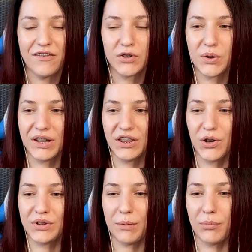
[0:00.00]
everyone
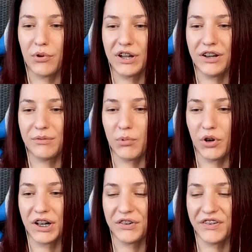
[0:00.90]
know that
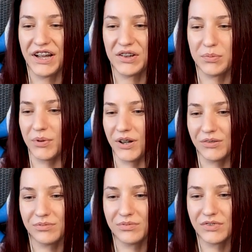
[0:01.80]
poker face, but